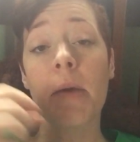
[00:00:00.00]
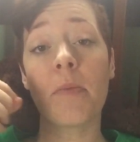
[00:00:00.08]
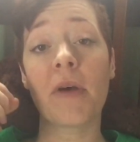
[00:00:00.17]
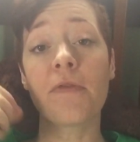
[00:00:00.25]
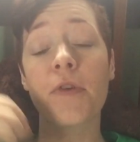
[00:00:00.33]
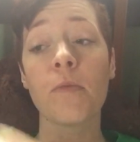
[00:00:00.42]

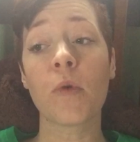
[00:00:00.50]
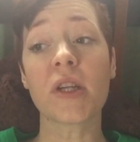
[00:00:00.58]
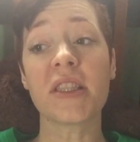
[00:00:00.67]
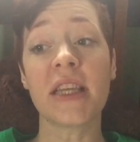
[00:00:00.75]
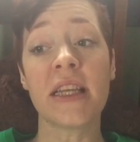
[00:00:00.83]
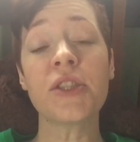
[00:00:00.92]
But for
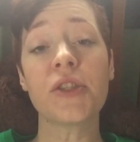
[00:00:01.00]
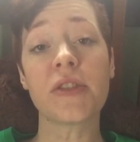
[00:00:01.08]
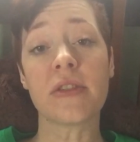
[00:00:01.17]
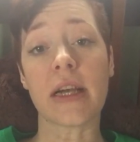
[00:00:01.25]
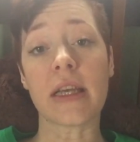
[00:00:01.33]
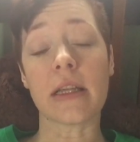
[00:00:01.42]
more tender
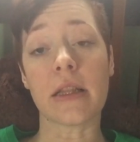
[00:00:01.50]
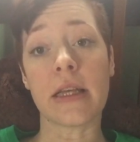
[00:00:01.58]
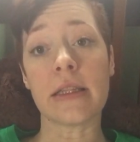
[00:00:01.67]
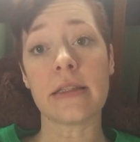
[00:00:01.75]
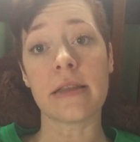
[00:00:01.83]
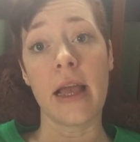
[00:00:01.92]

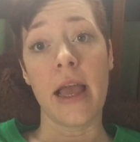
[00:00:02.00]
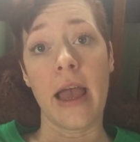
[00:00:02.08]
succulents